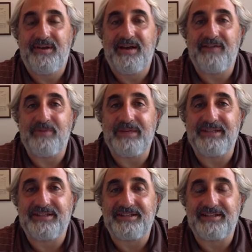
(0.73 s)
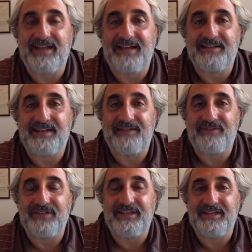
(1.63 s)
Hi everybody, this is Gad Saad
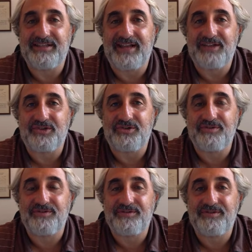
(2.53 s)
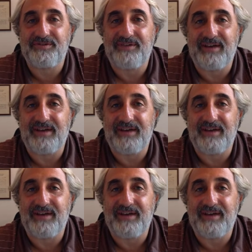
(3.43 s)
for the Sad Truth.